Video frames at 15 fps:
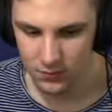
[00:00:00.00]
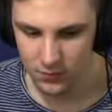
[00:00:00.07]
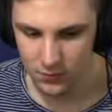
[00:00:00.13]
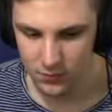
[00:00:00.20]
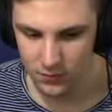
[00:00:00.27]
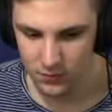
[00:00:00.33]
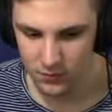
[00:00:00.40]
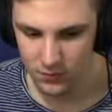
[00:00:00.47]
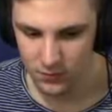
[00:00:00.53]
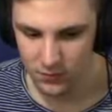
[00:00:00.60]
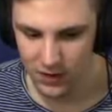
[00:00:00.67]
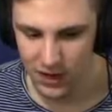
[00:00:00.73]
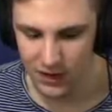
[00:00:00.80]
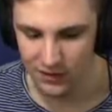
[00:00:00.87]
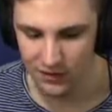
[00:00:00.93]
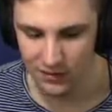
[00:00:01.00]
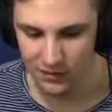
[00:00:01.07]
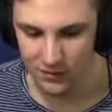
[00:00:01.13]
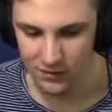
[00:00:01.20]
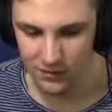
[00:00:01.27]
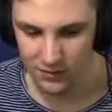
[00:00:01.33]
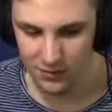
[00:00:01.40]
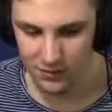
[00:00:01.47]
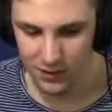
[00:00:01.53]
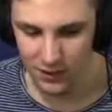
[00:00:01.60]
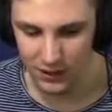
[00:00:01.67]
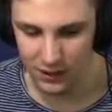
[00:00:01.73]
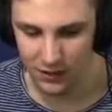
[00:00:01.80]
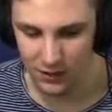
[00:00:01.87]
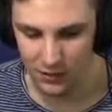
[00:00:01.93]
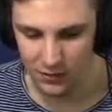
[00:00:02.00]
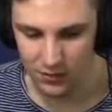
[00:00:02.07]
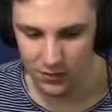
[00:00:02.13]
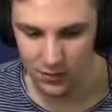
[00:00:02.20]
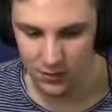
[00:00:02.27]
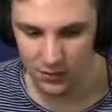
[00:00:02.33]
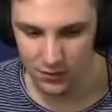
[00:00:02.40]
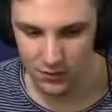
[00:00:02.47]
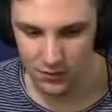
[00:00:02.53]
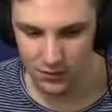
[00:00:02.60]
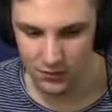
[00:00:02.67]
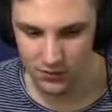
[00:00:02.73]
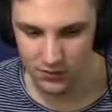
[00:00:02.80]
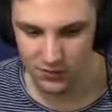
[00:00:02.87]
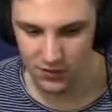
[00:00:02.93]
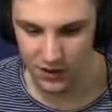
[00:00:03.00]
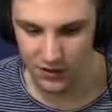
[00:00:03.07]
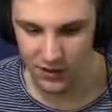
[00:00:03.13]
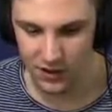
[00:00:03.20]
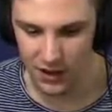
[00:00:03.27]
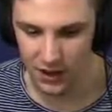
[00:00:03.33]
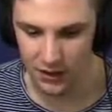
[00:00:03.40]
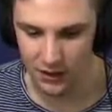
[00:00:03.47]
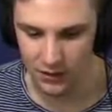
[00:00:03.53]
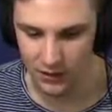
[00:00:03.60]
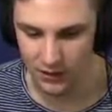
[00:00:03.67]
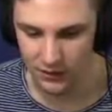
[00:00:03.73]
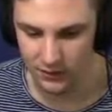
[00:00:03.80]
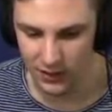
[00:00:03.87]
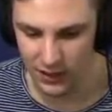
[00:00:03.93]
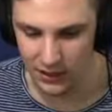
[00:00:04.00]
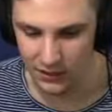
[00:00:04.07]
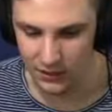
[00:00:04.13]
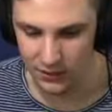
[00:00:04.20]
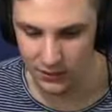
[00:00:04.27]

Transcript: Okay. Nice. Ta-da. Okay. Ta-da. Indeed.